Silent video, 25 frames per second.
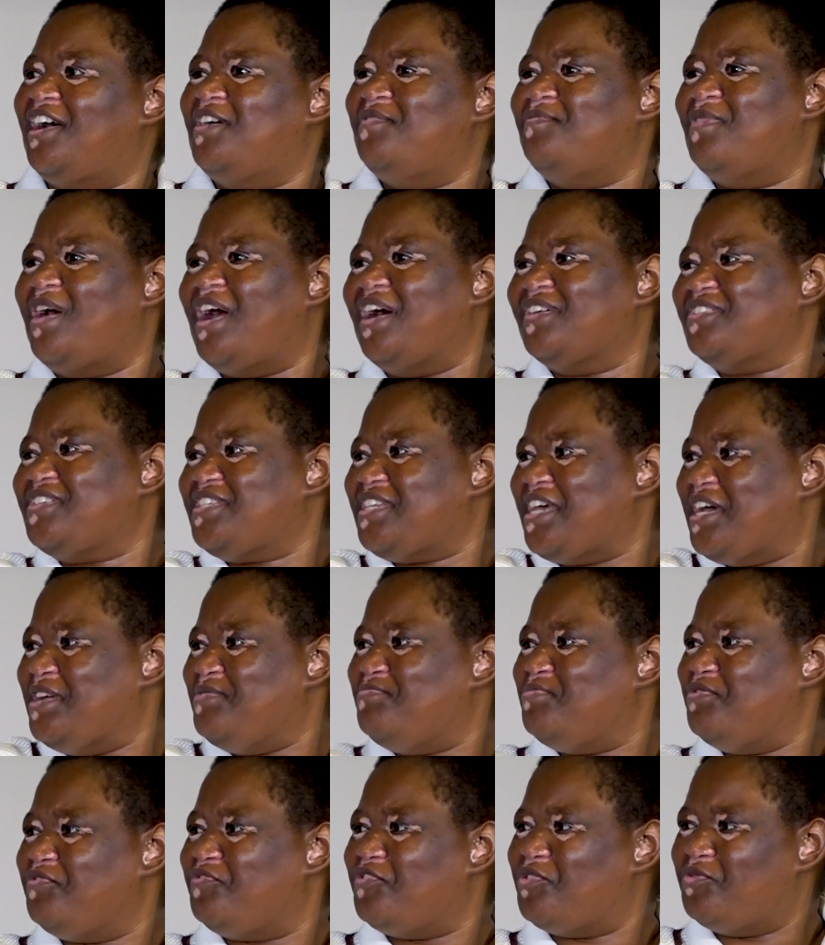
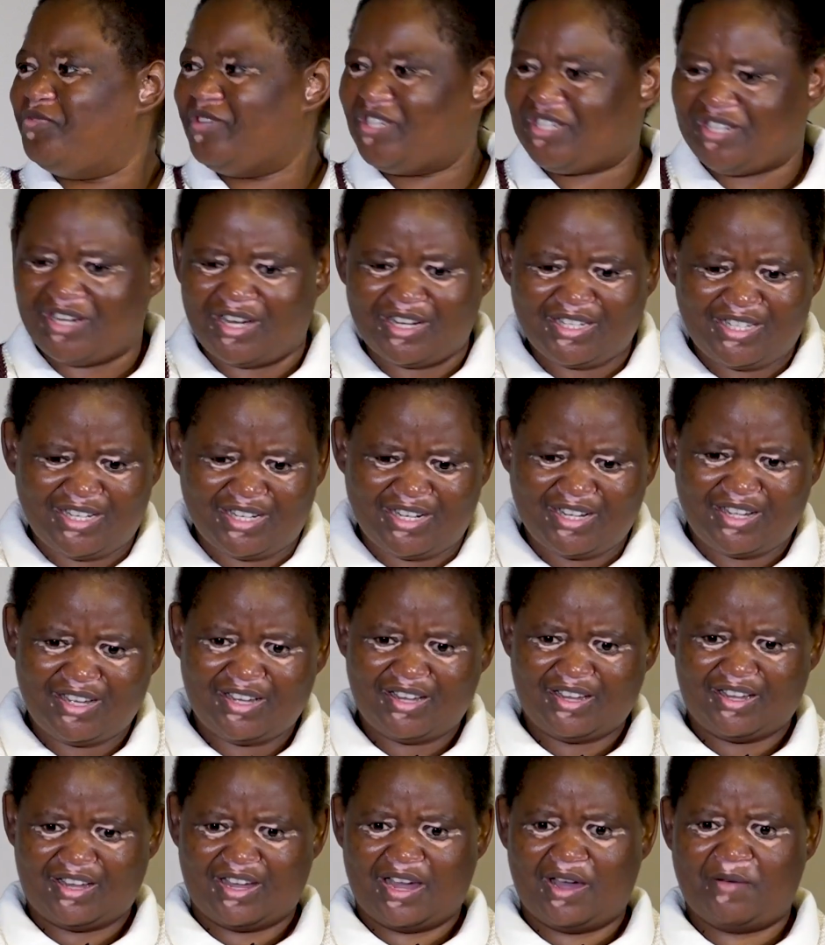outside before we started
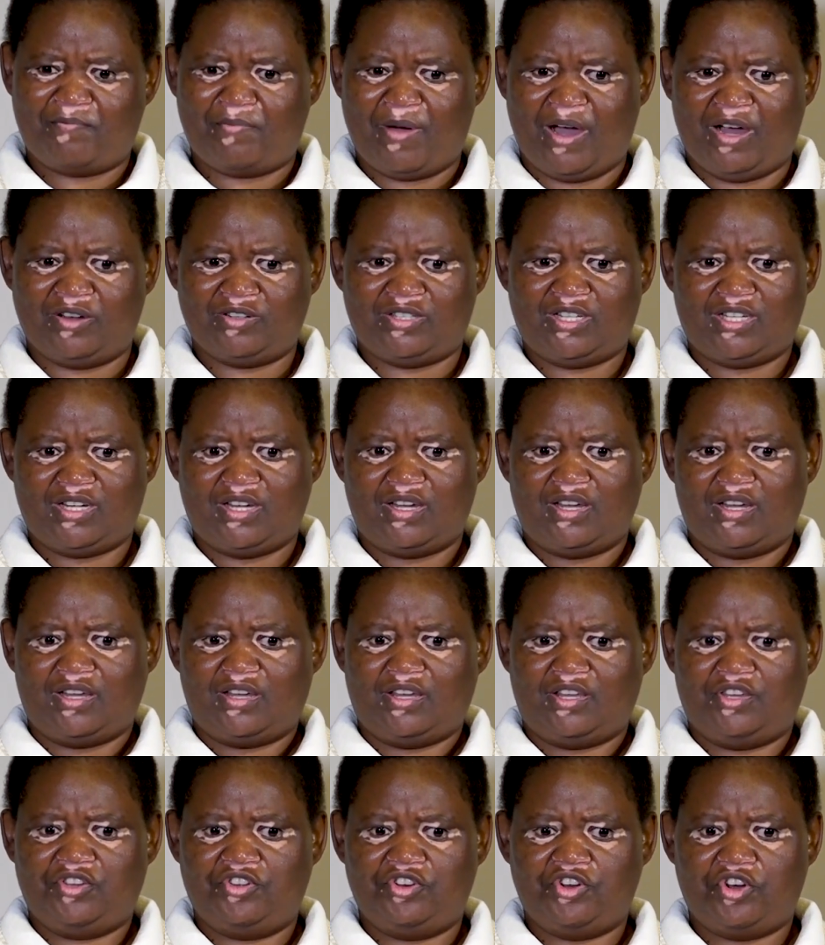about,
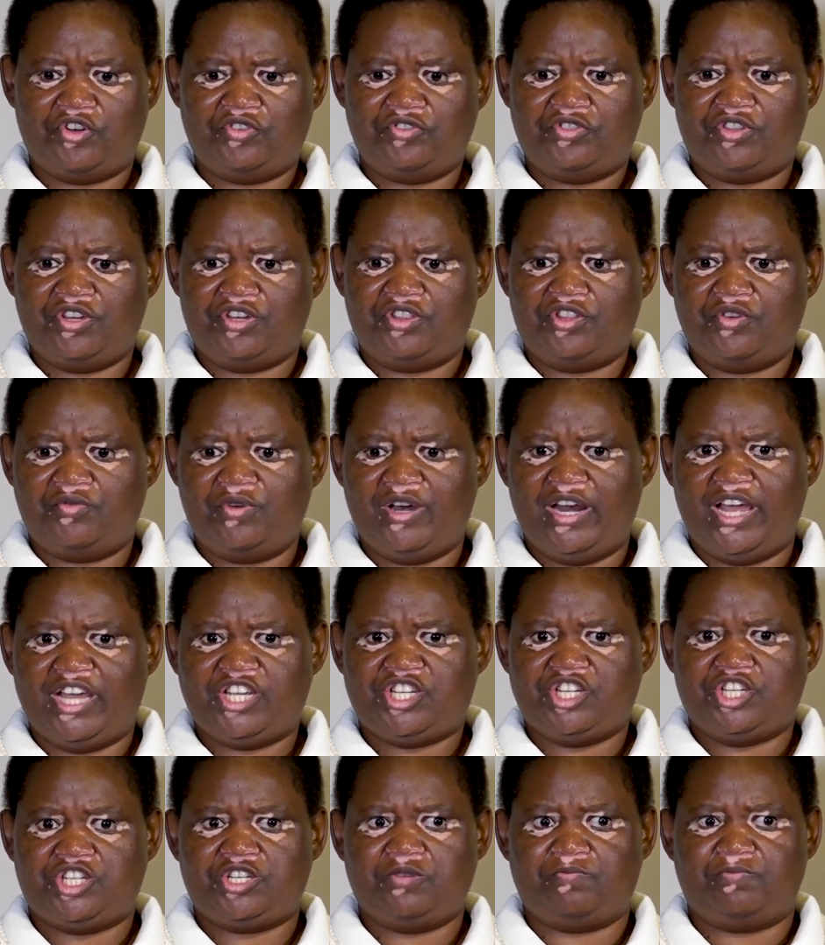the
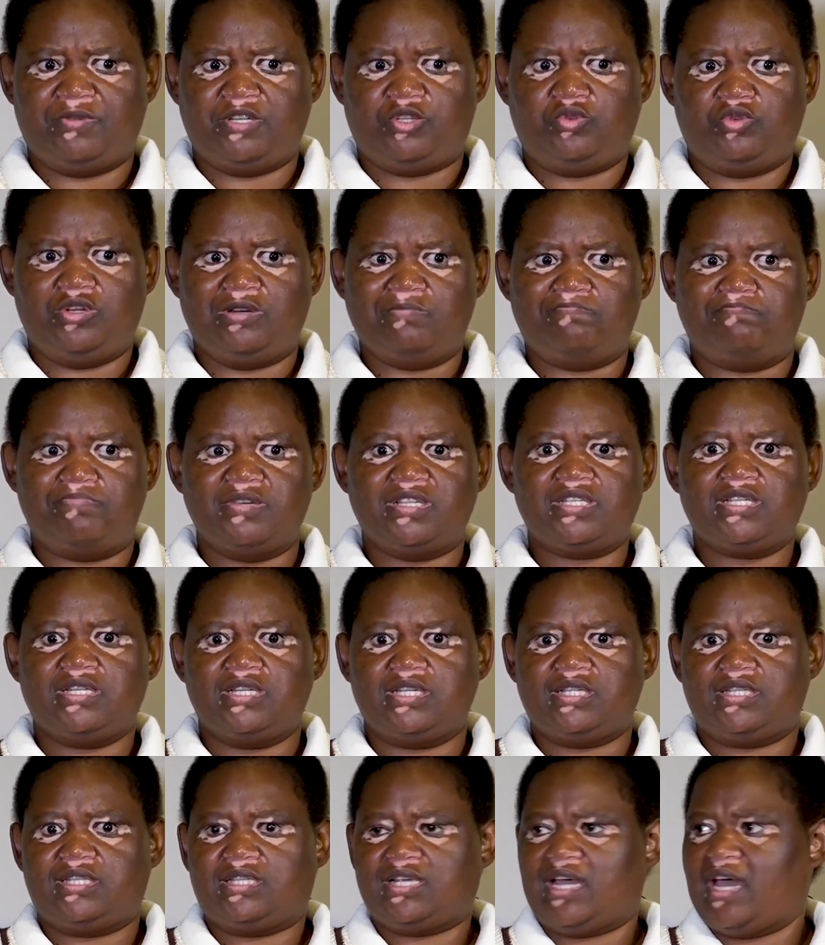relationship between
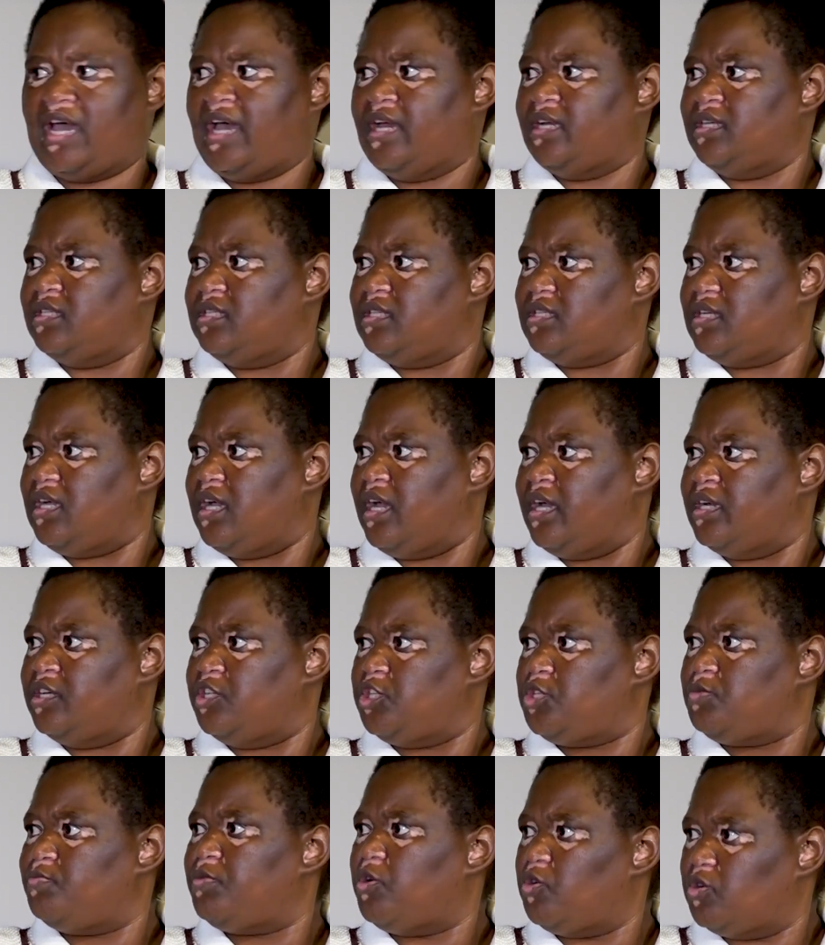business and
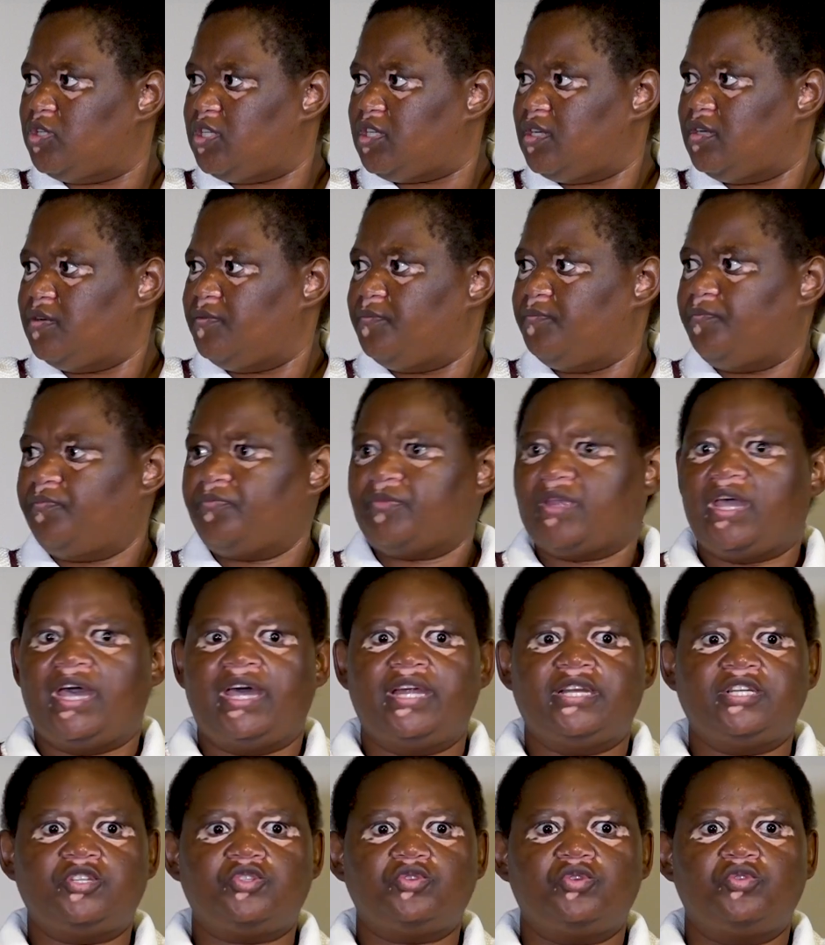sport.
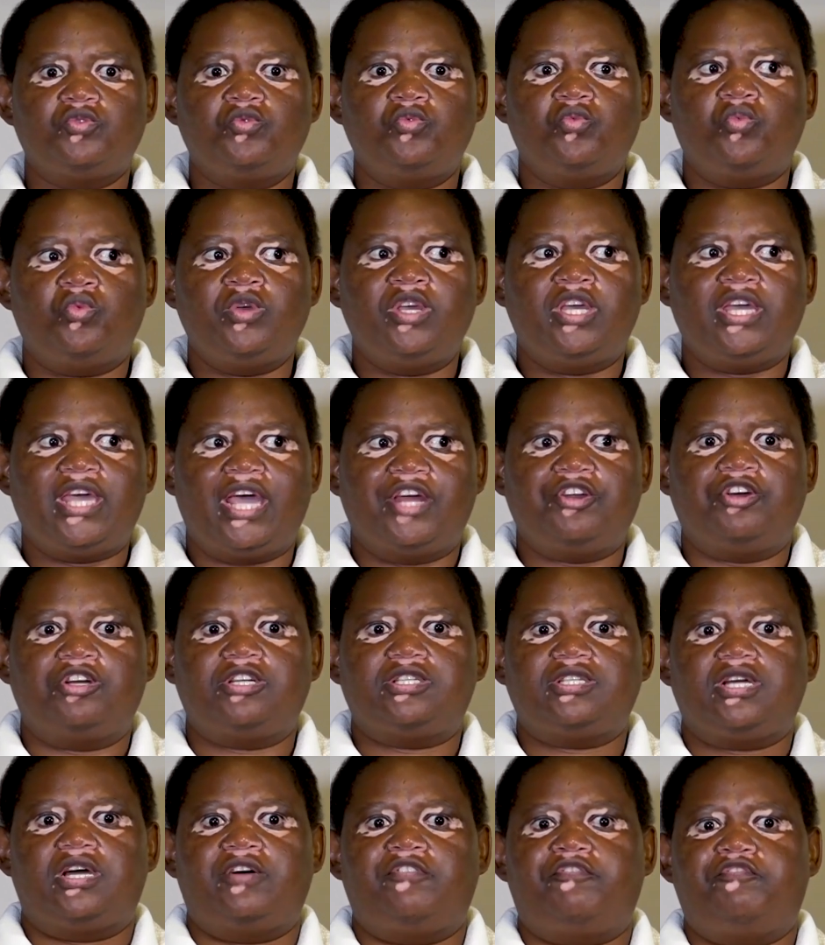And we
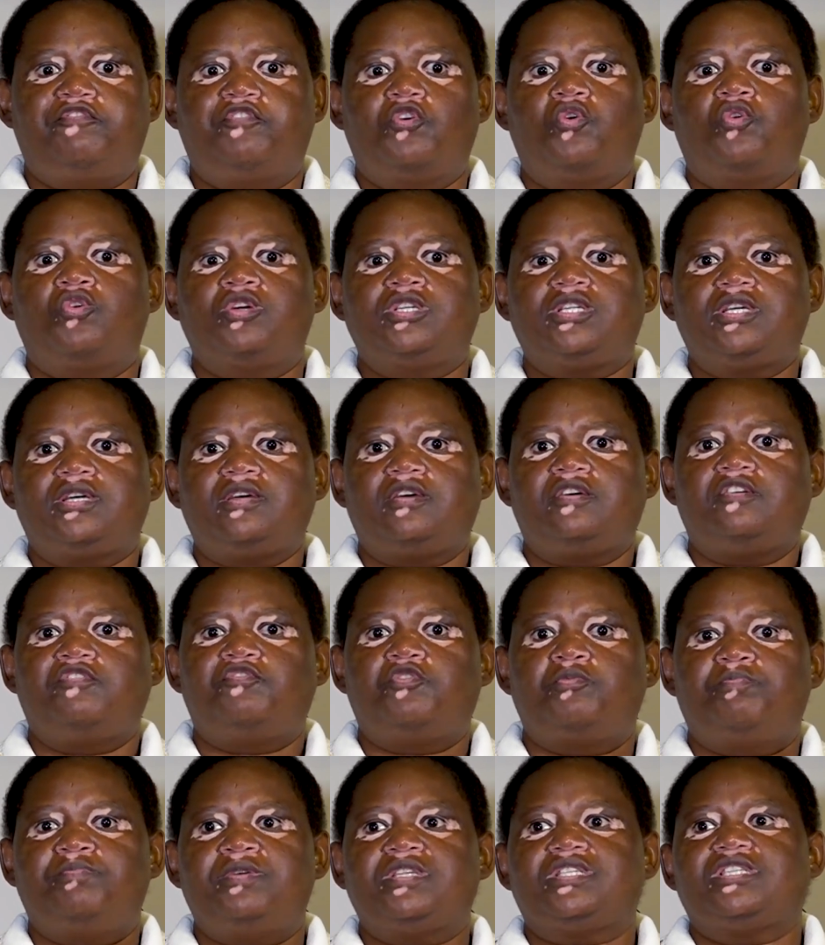cannot afford
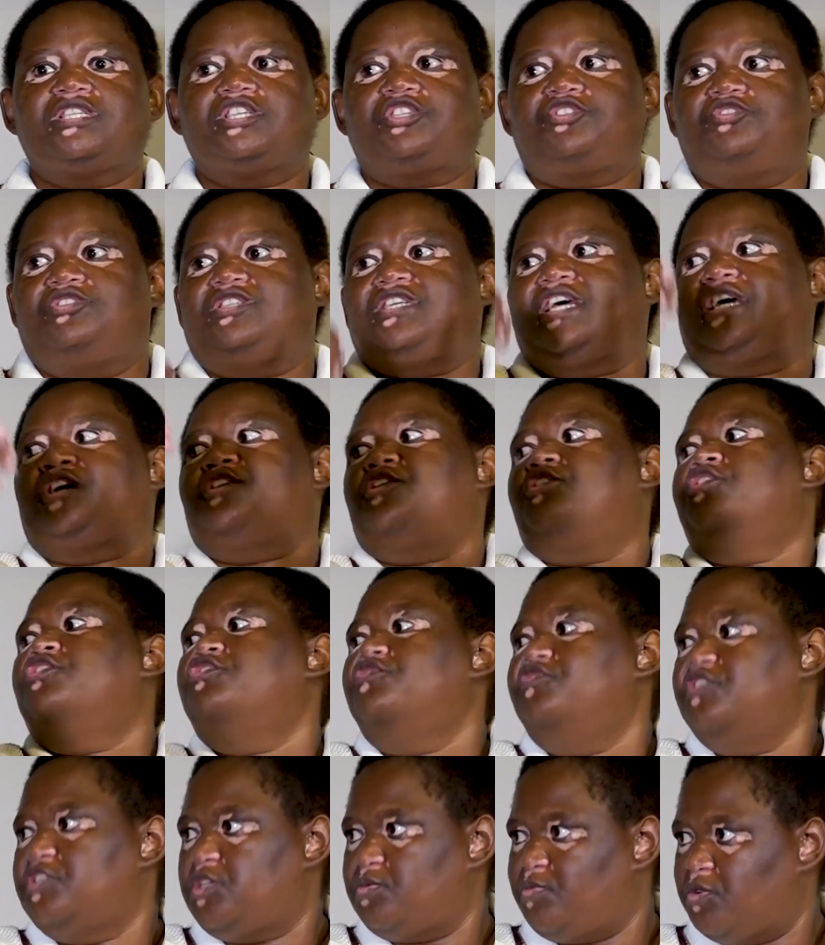for business to take
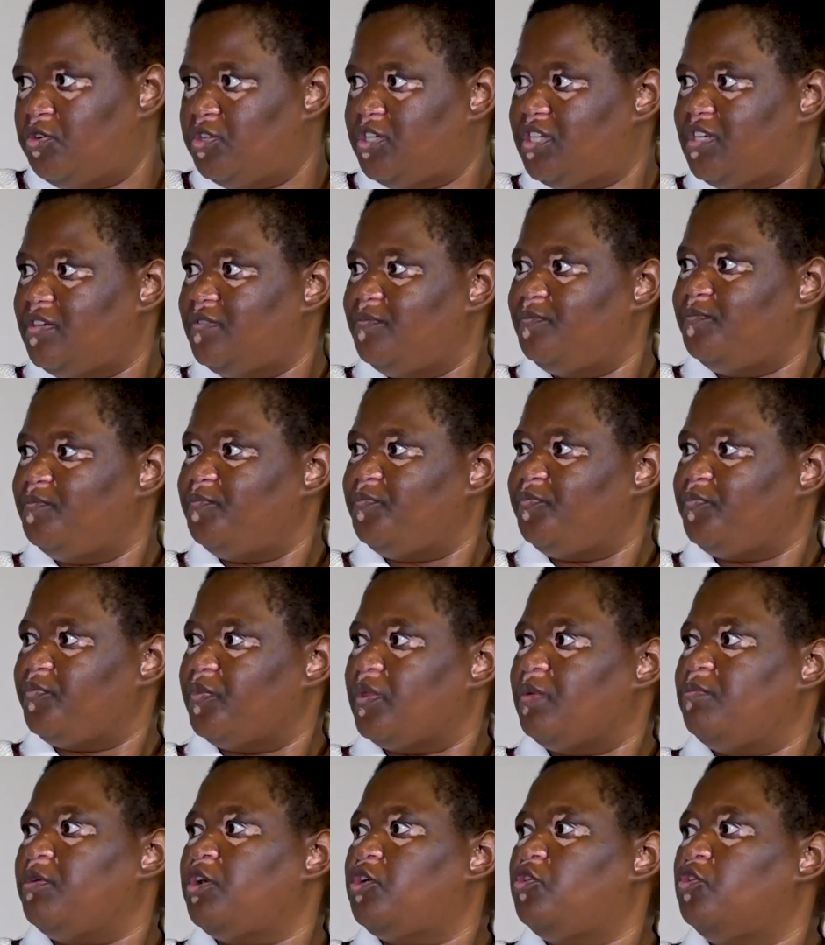over sport,
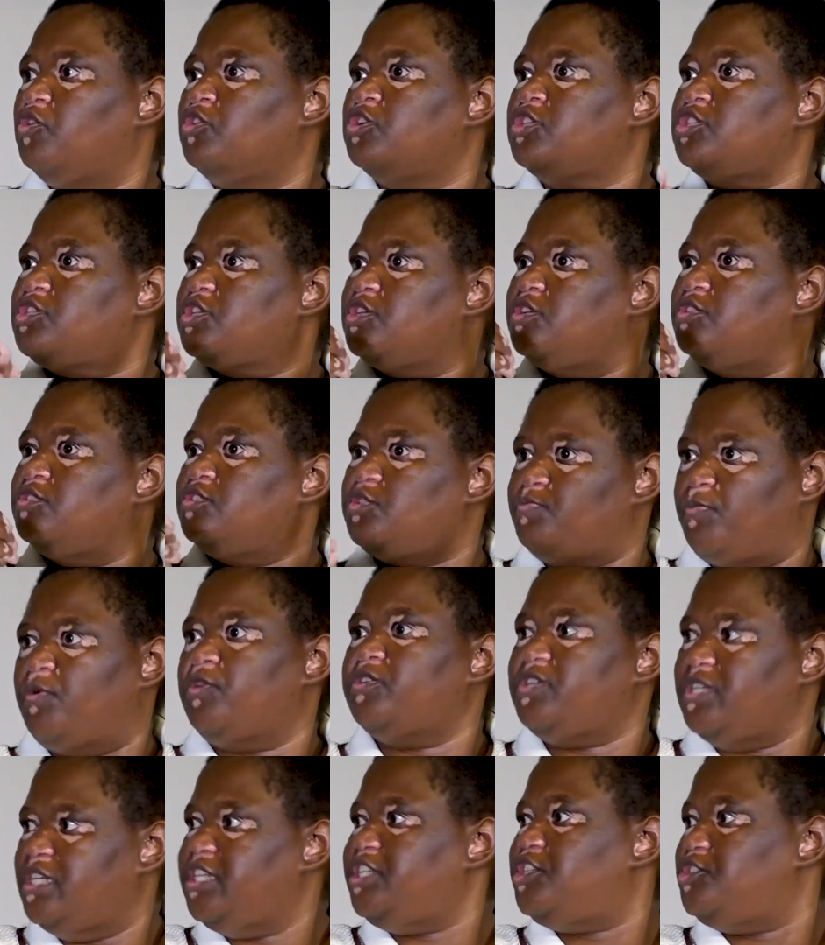because
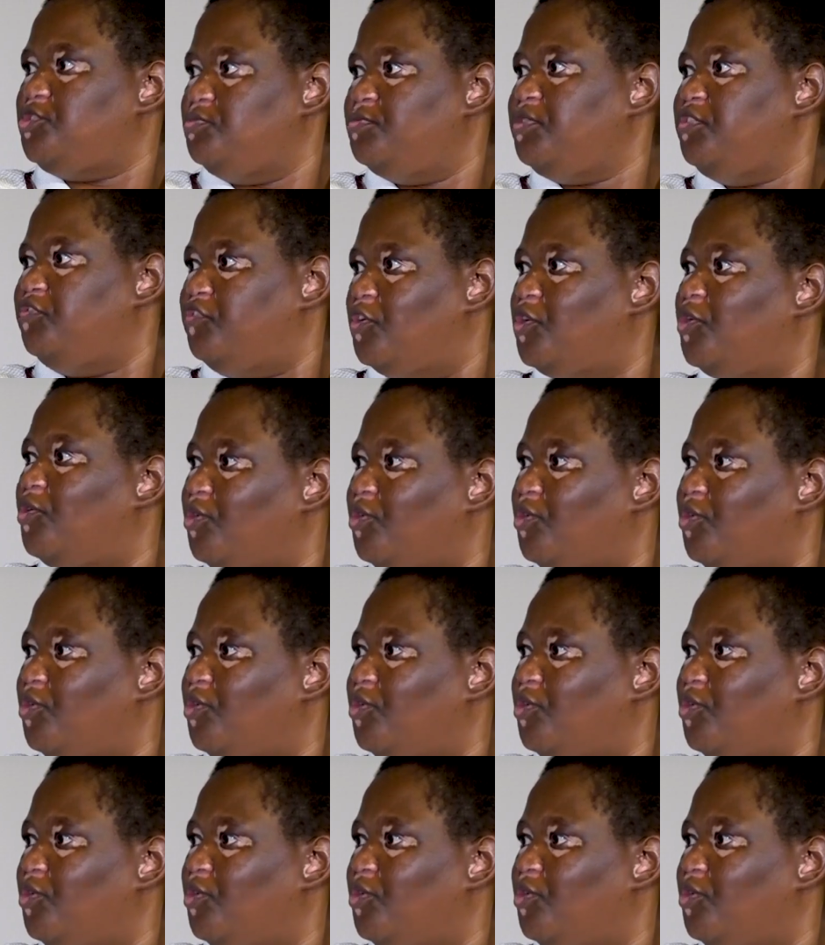sport needs to be for